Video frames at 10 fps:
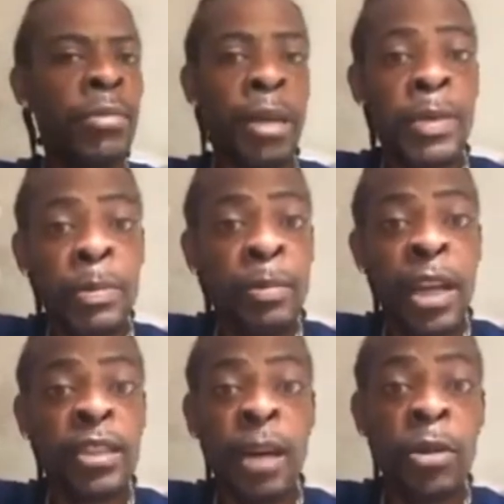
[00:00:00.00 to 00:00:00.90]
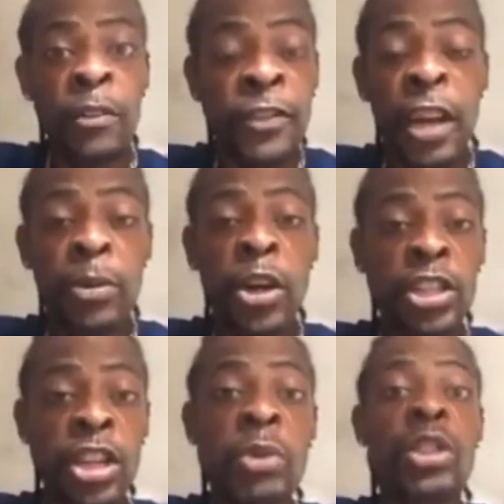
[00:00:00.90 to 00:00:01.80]
The people them that talk about for them
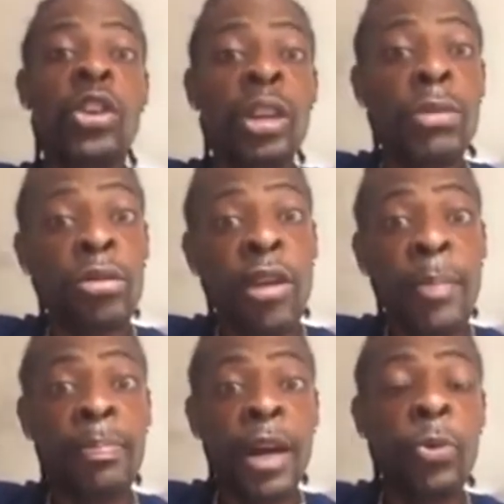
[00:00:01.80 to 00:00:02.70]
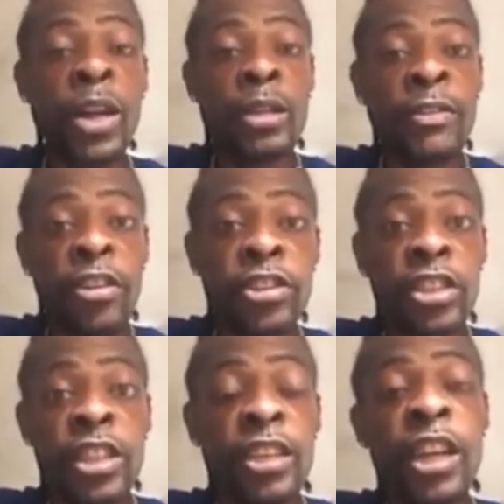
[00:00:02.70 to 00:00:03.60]
culture, they were talking about rap and what the
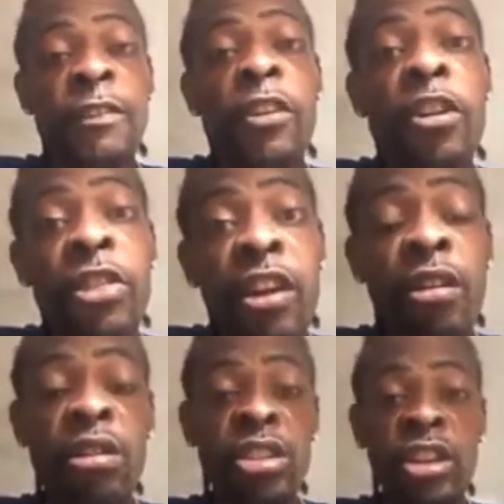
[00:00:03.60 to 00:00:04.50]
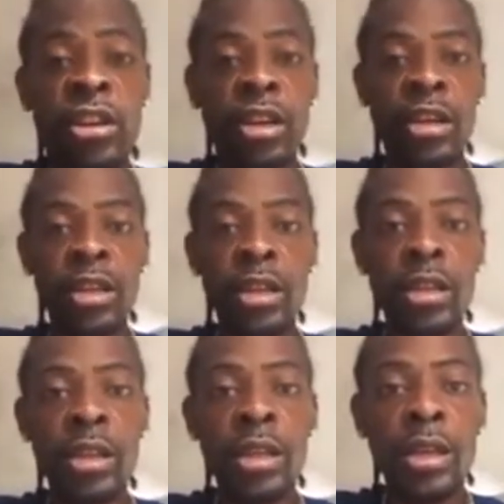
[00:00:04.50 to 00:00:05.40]
Vezuz thing did for their culture.
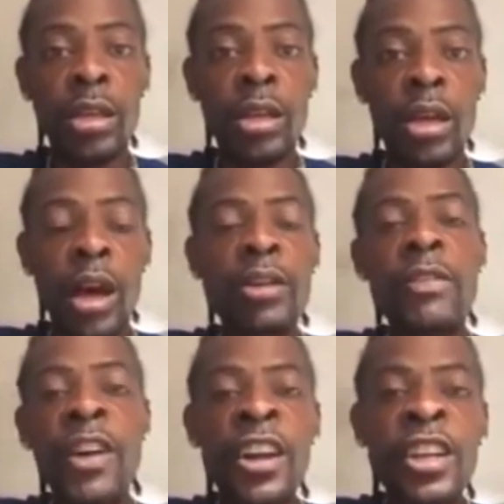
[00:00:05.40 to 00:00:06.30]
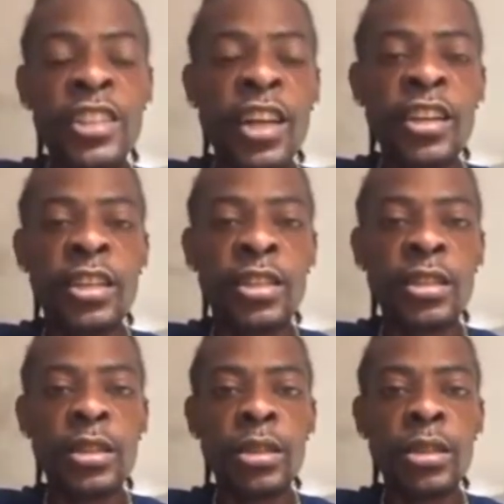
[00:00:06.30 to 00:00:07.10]
I don't know if you understand this.